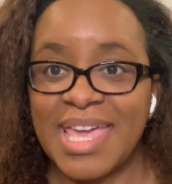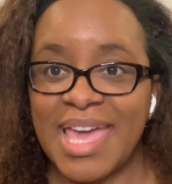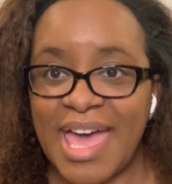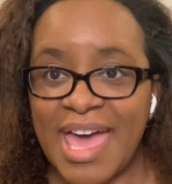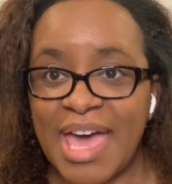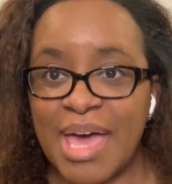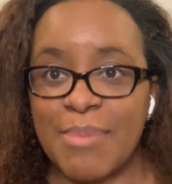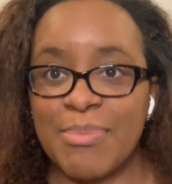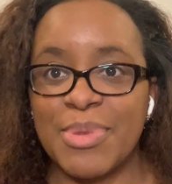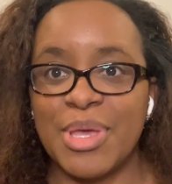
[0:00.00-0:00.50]

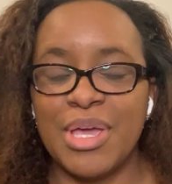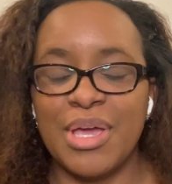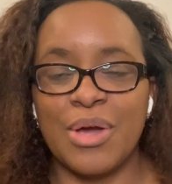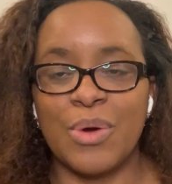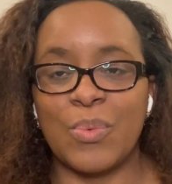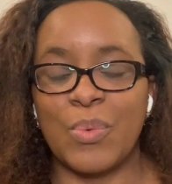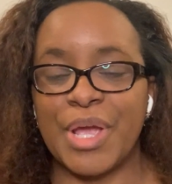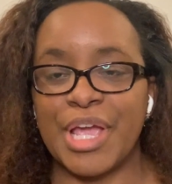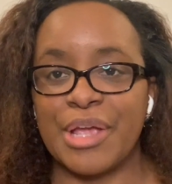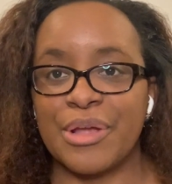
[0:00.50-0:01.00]
app
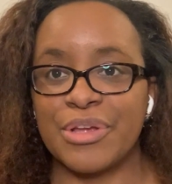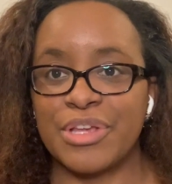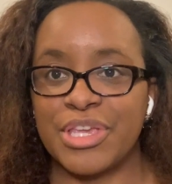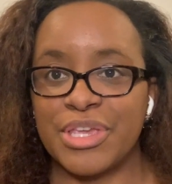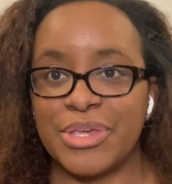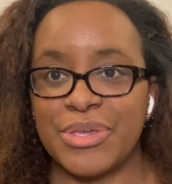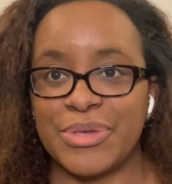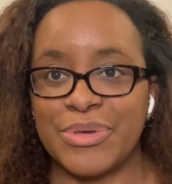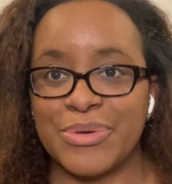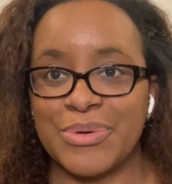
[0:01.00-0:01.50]
where
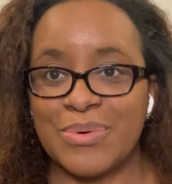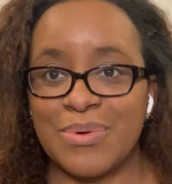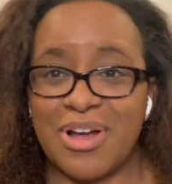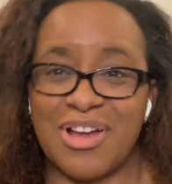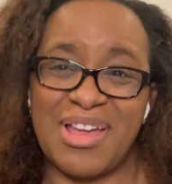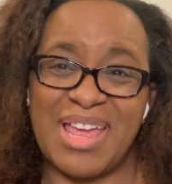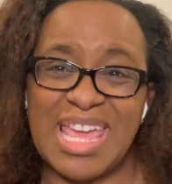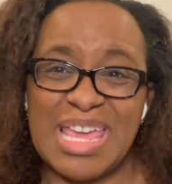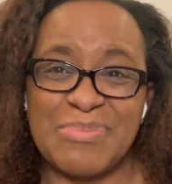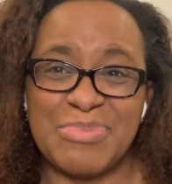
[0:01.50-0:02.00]
you are
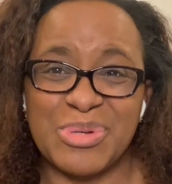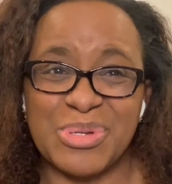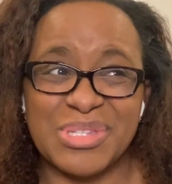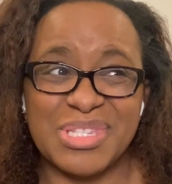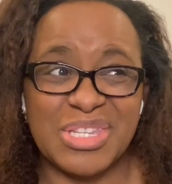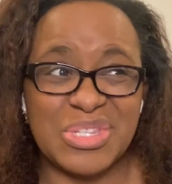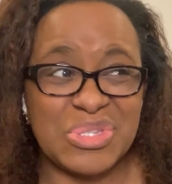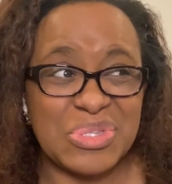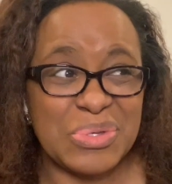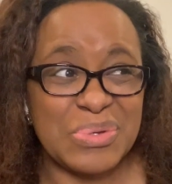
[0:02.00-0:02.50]
able to
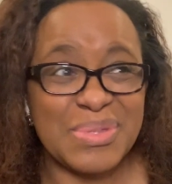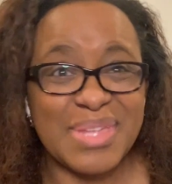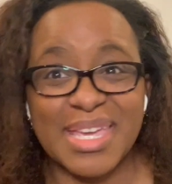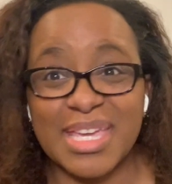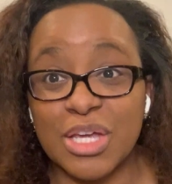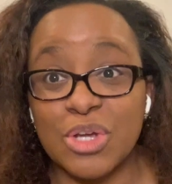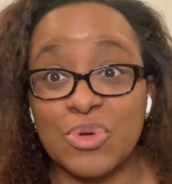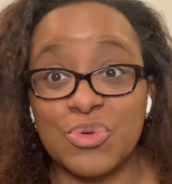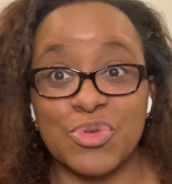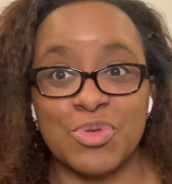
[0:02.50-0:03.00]
do like a
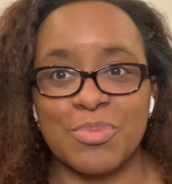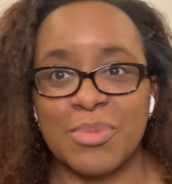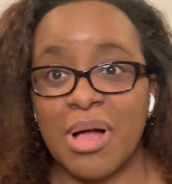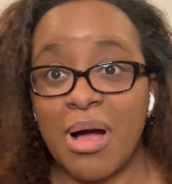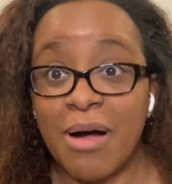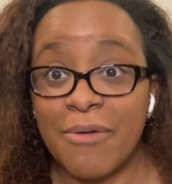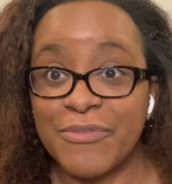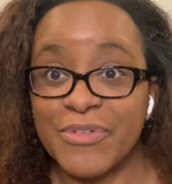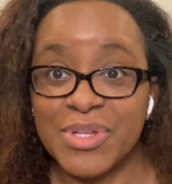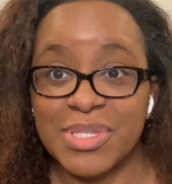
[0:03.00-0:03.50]
group
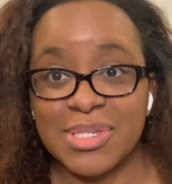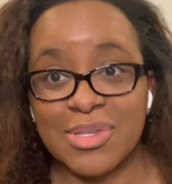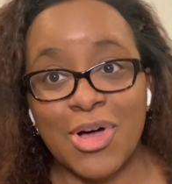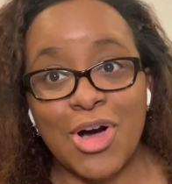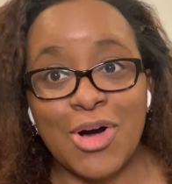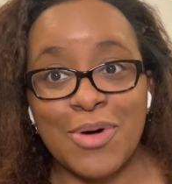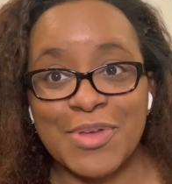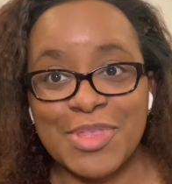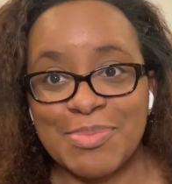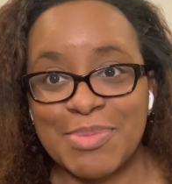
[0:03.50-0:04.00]
conference
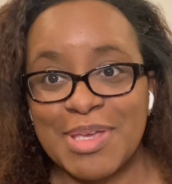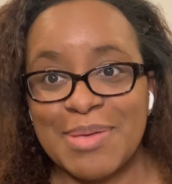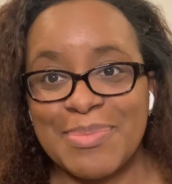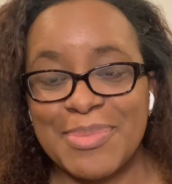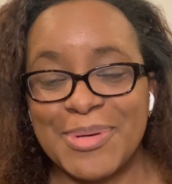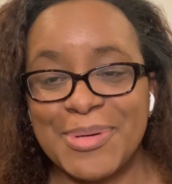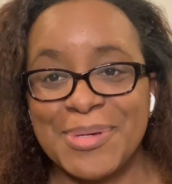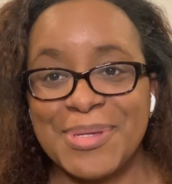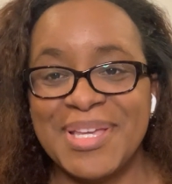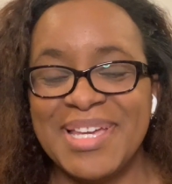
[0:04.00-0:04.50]
call with
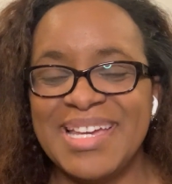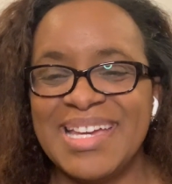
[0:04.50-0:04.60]
people,